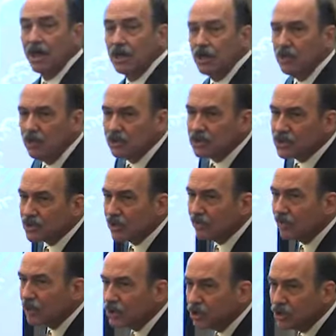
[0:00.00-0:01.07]
You can serve
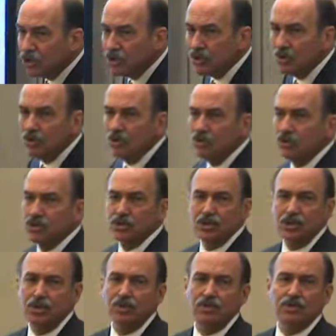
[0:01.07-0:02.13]
a huge,
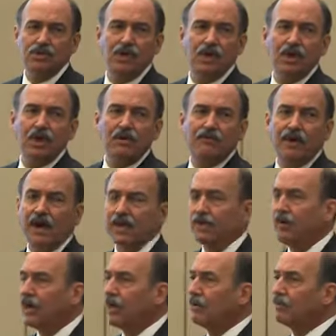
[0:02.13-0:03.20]
huge
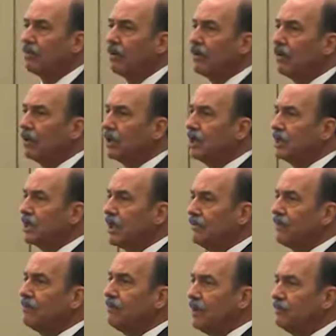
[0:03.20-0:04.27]
value-added role in
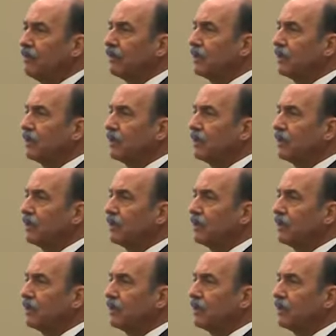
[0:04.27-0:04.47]
giving people